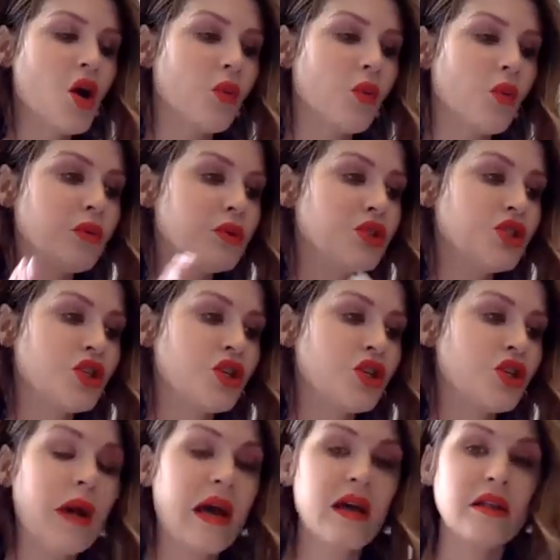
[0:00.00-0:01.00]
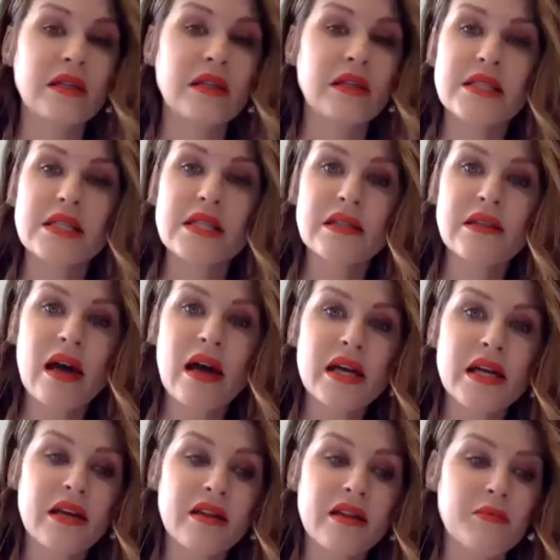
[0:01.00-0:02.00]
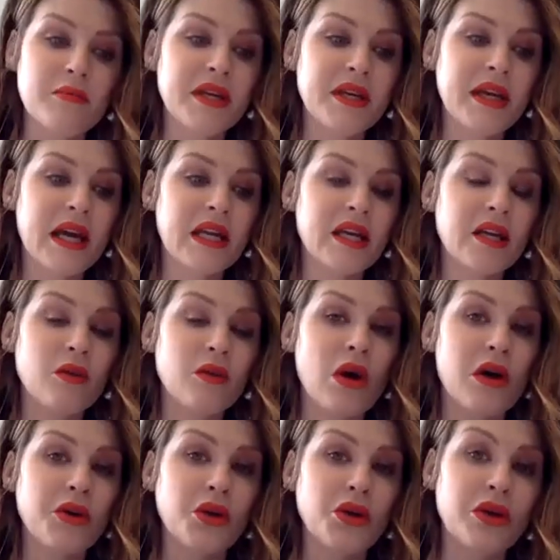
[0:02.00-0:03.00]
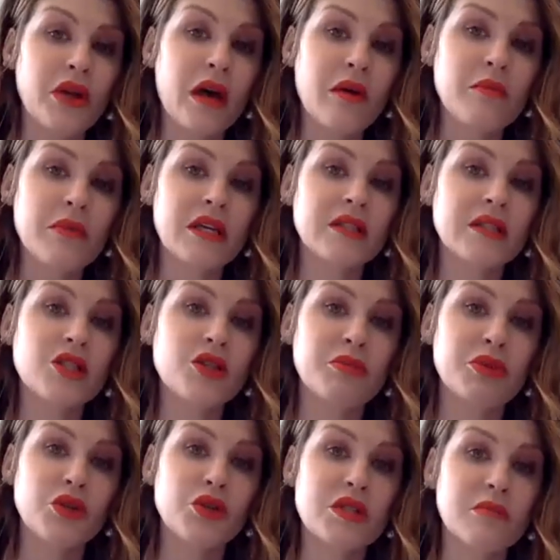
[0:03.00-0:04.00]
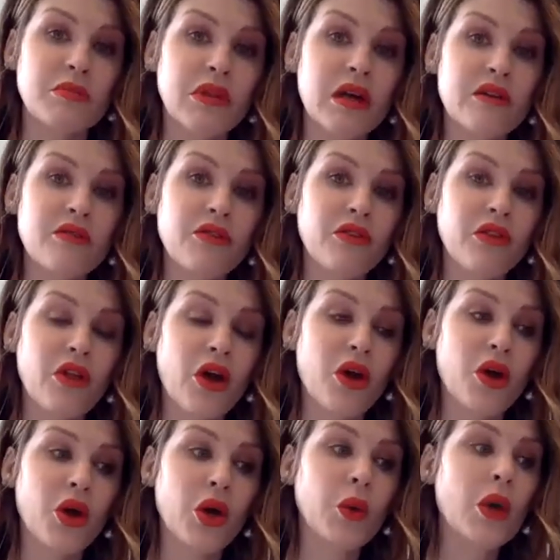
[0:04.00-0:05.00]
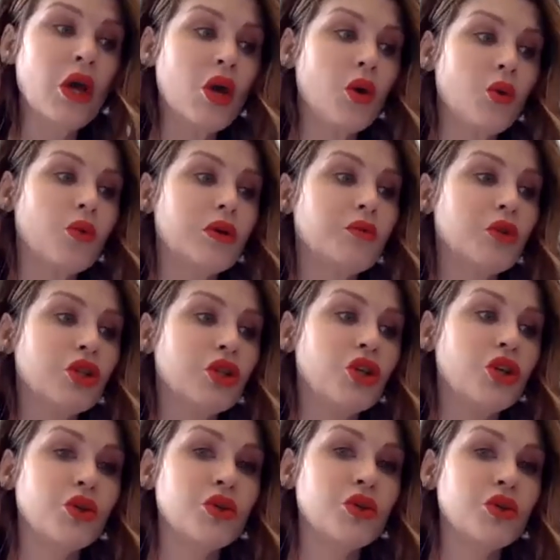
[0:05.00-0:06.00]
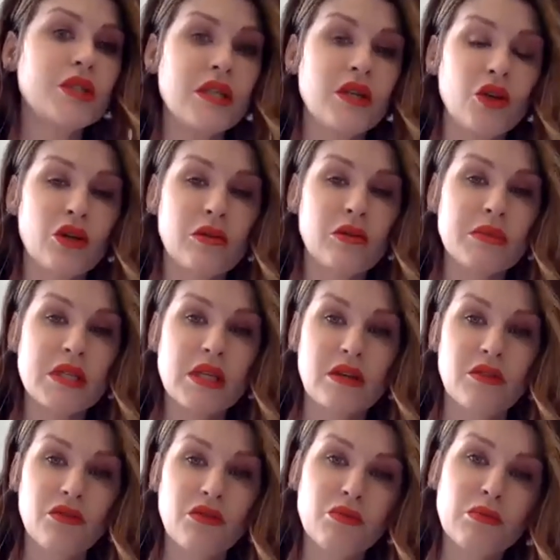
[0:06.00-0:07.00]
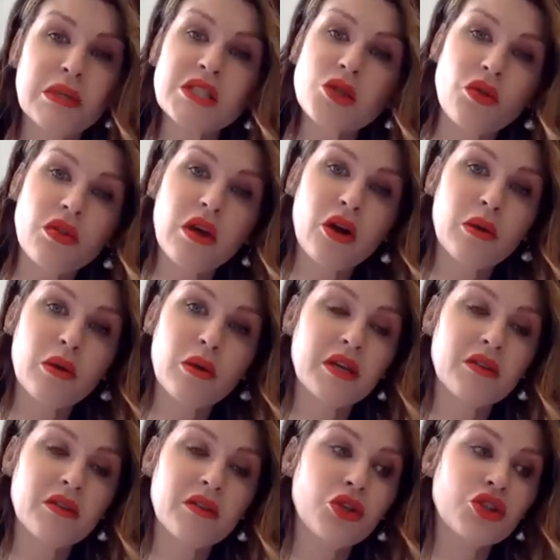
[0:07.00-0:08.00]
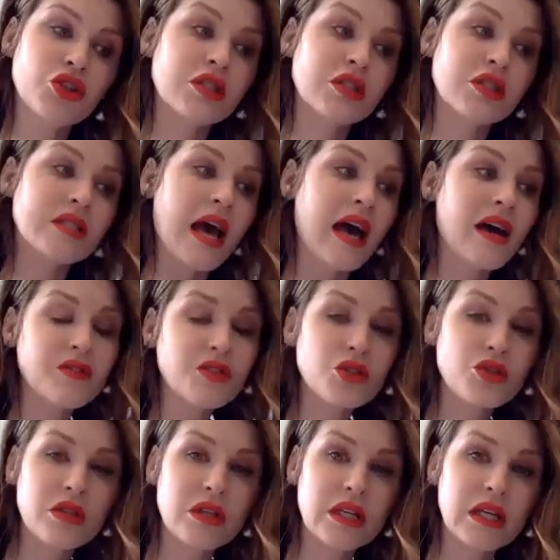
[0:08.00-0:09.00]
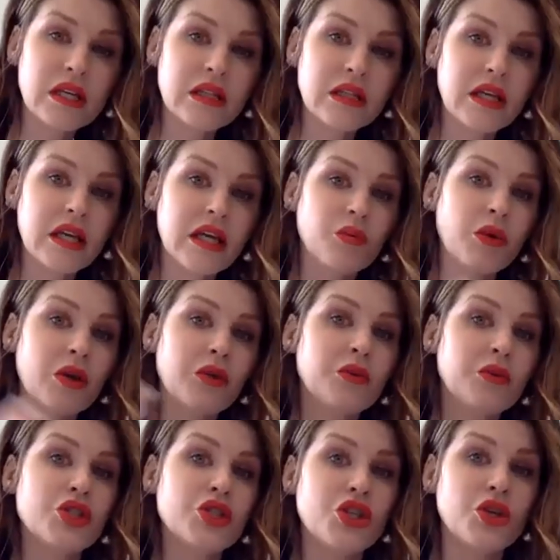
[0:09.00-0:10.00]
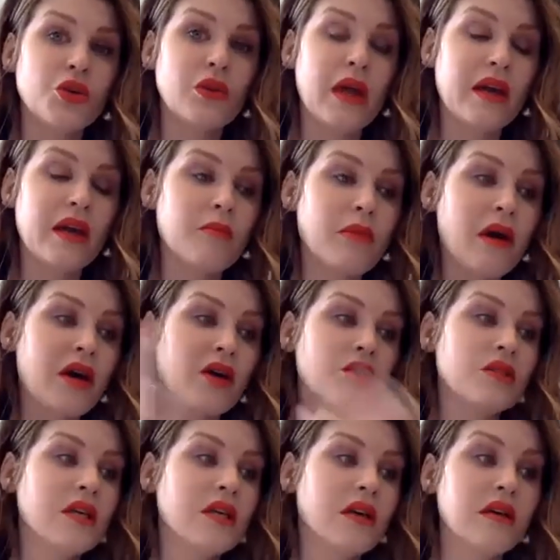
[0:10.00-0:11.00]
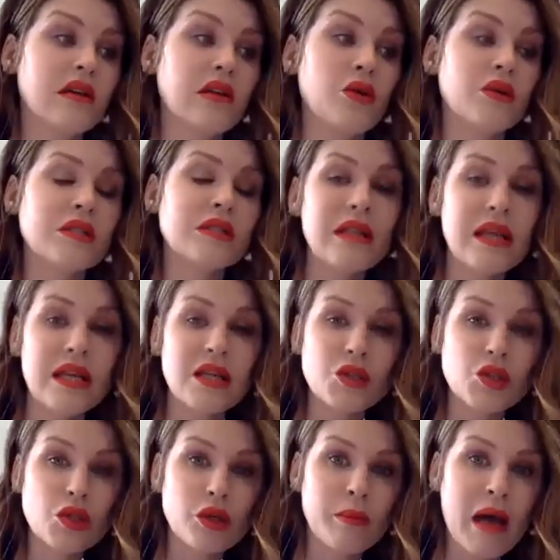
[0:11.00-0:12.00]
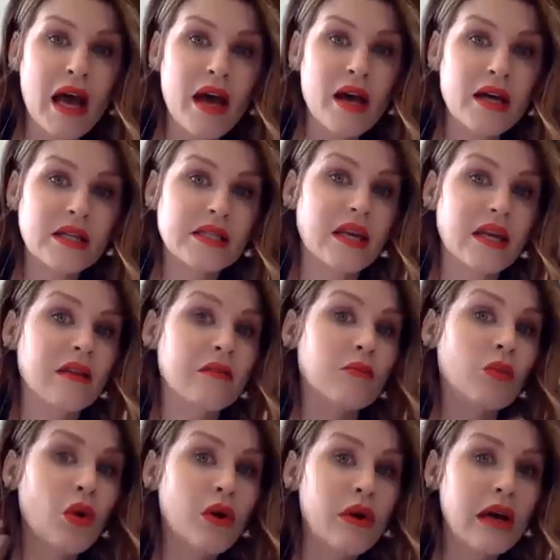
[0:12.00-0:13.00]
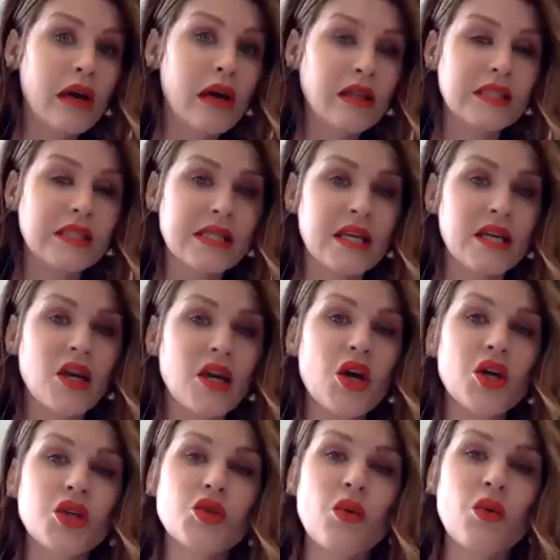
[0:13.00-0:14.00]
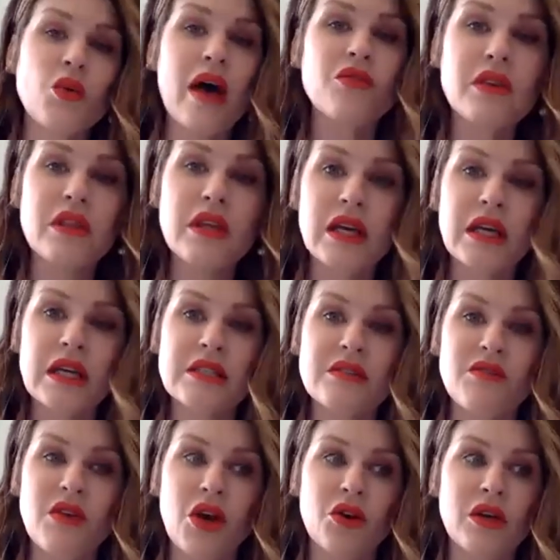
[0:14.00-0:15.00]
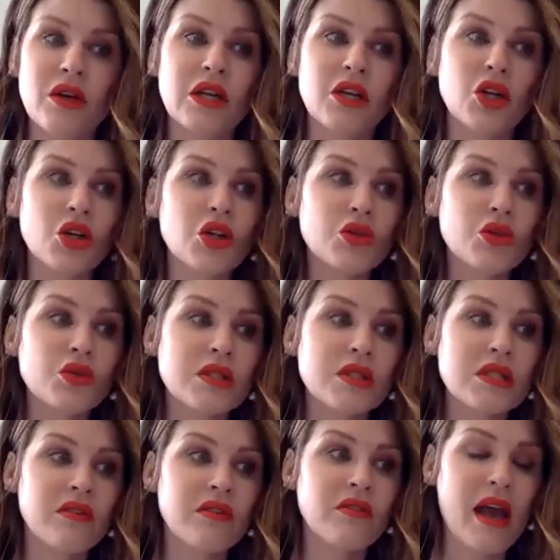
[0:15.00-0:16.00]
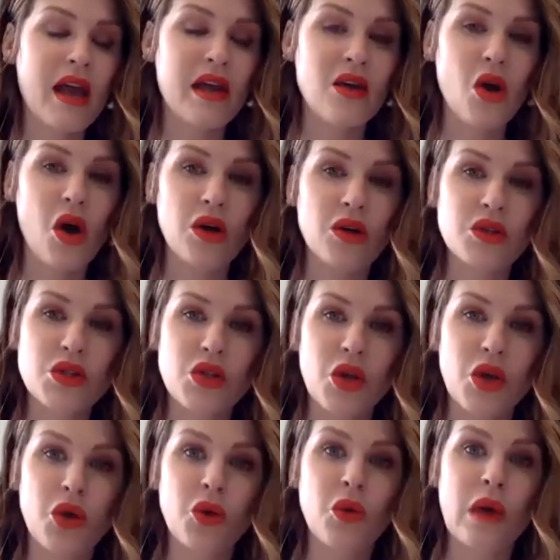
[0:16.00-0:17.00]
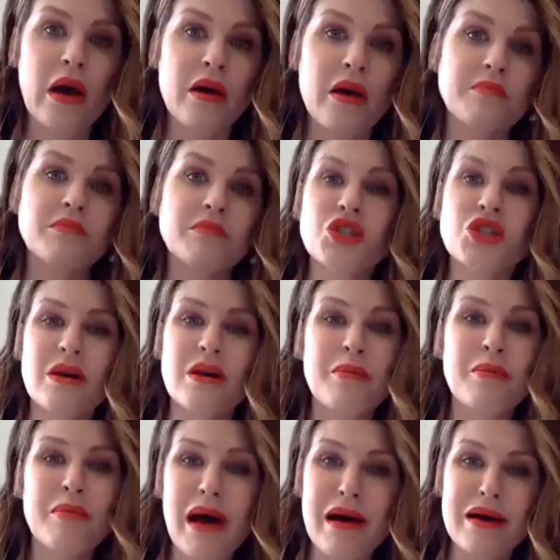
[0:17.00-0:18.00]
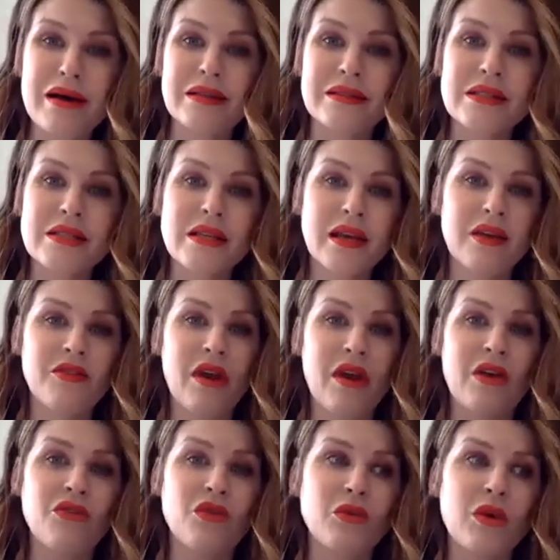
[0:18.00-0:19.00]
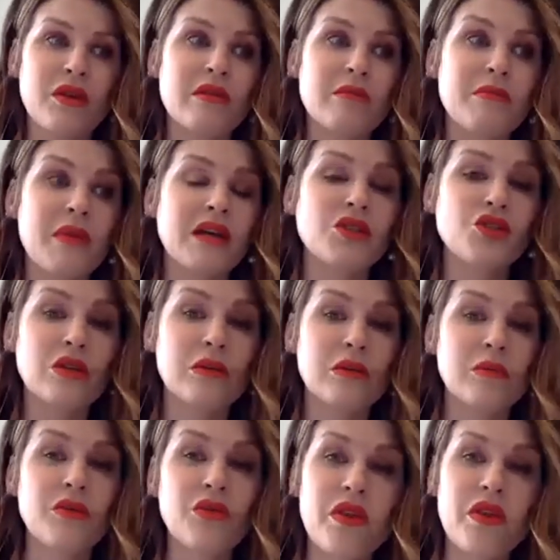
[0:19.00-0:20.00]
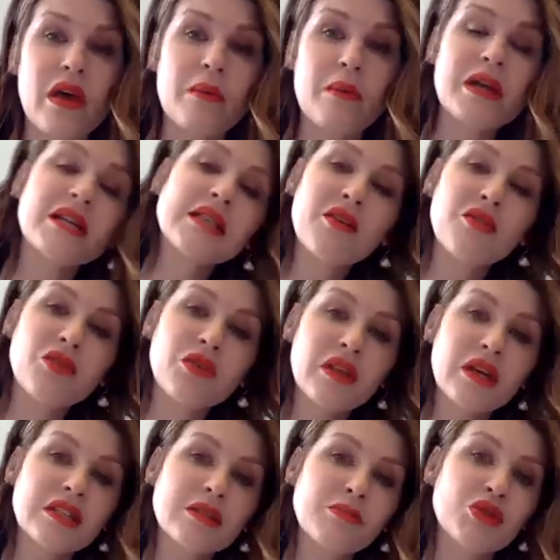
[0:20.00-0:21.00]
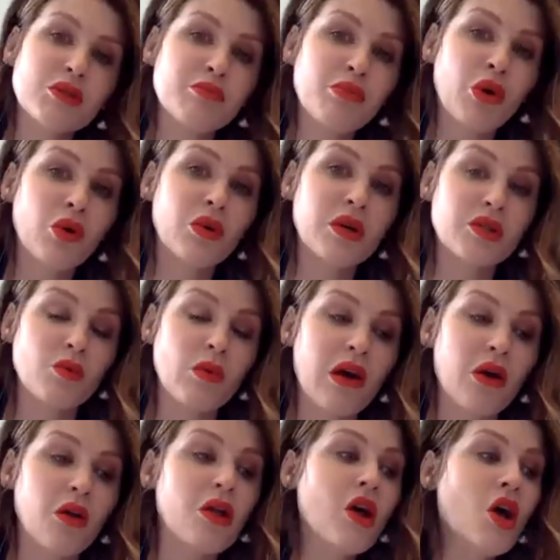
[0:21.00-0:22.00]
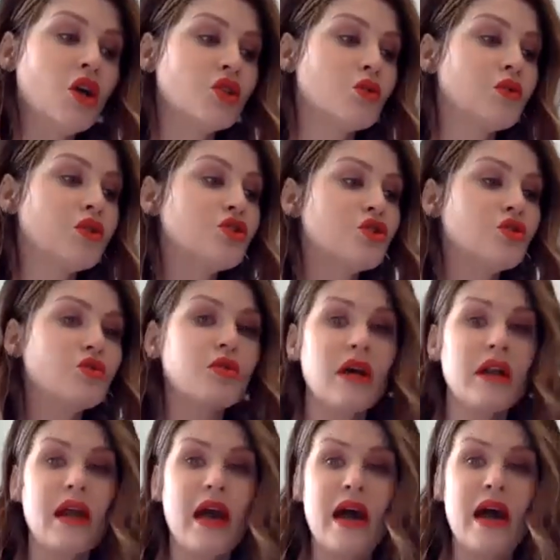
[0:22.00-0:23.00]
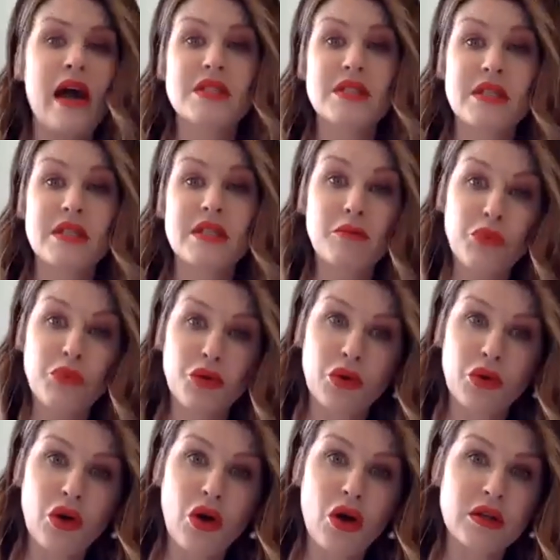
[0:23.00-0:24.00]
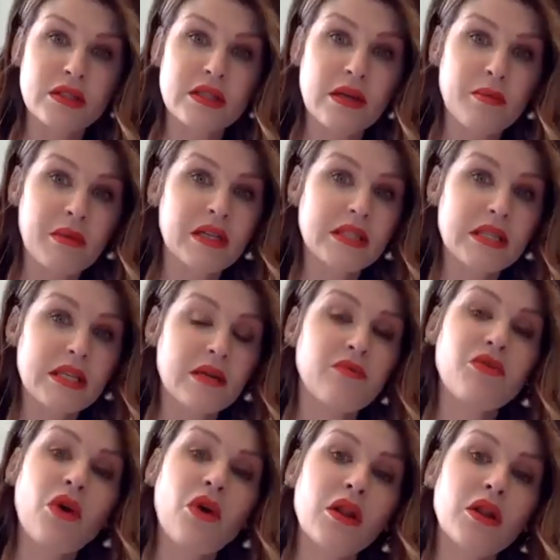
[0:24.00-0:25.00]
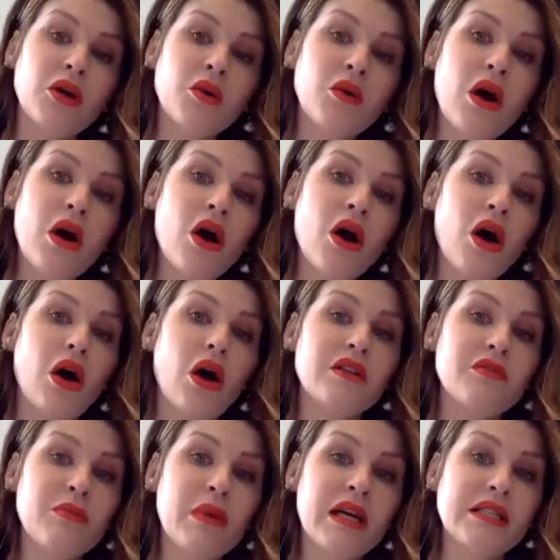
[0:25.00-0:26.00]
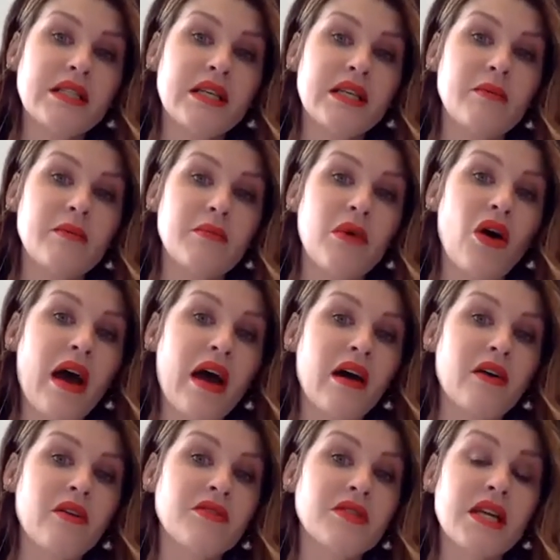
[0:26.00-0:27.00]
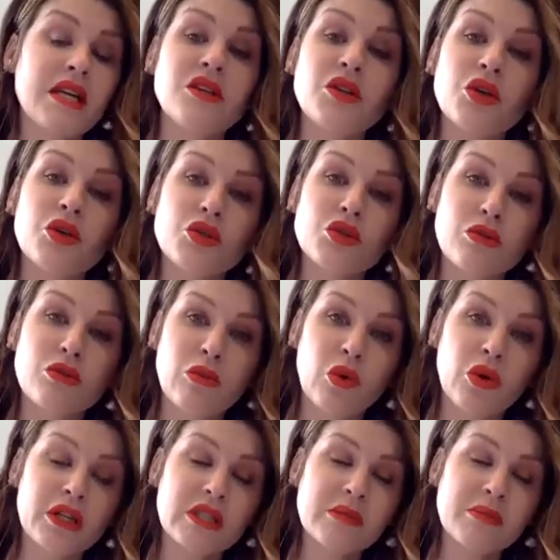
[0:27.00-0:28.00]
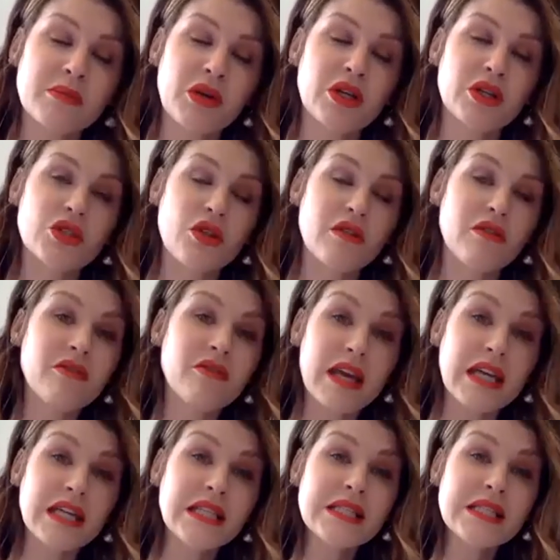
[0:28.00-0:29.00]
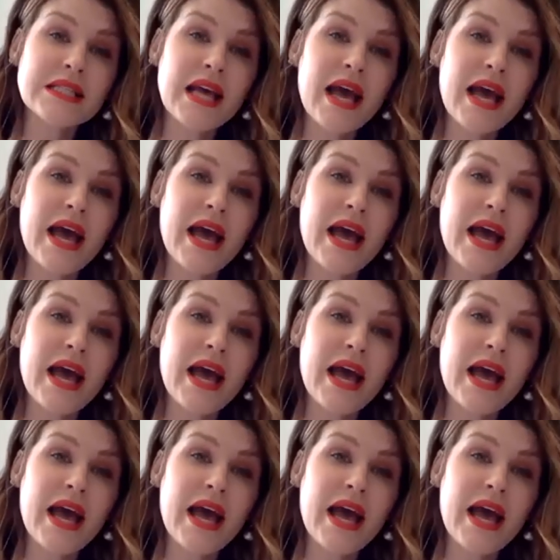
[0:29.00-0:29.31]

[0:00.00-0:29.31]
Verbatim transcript: We would do LED light at the beginning while you're numbing to boost the blood flow. We would use serums and mesotherapy infusions after the needling. We would do like a biocellulose laser mask and more LED. So everything is very inclusive and also um, just combined to give everyone the best treatment for them. And it's everything is bespoke as well. So we do not have set protocols protocols that my team follow. All of my team have 10 years or more experience on the face,